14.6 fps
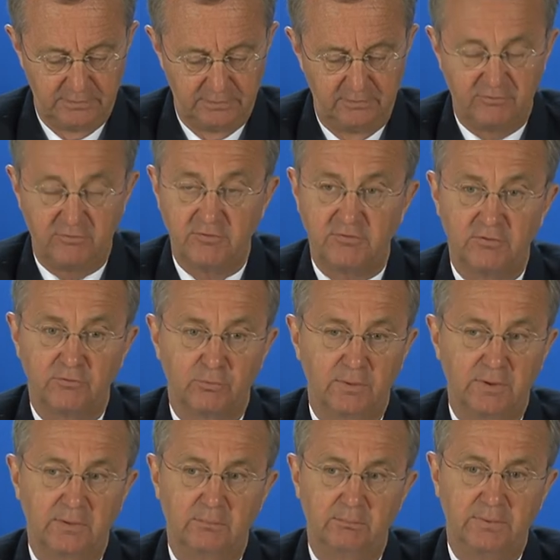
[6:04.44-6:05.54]
decisions
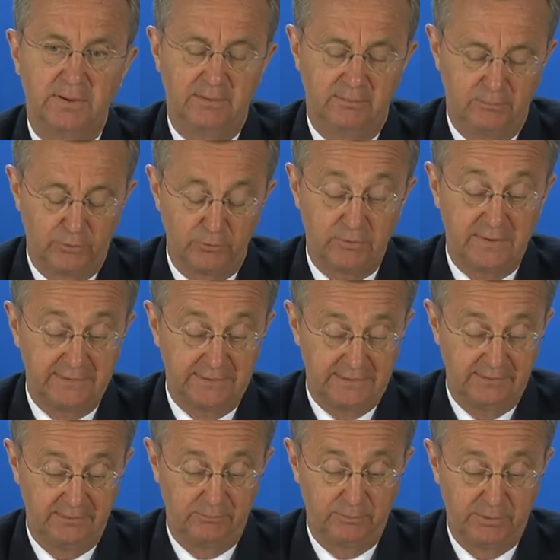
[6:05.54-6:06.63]
will be most
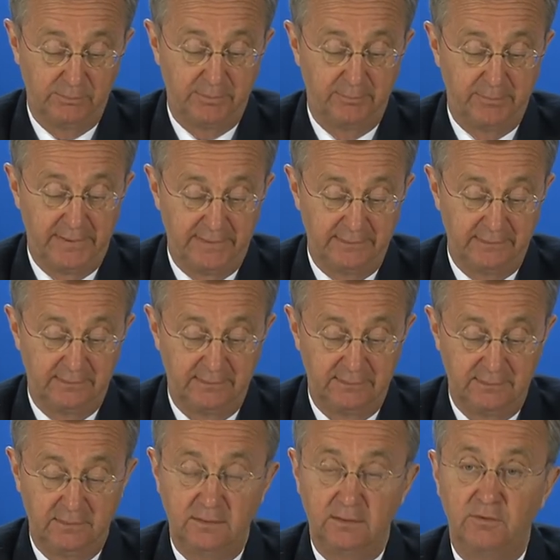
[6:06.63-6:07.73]
likely made
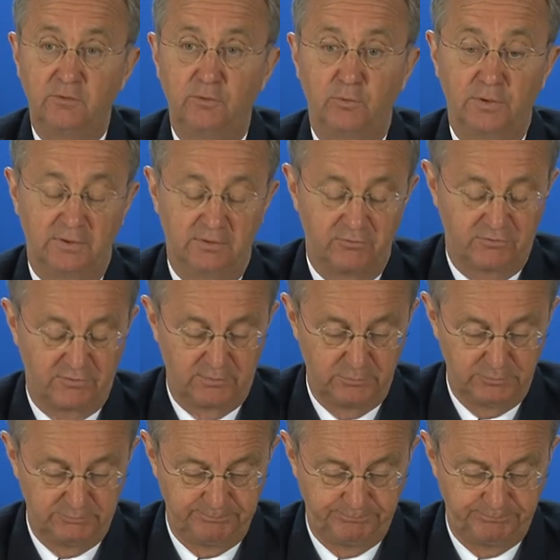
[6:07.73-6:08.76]
during the summer.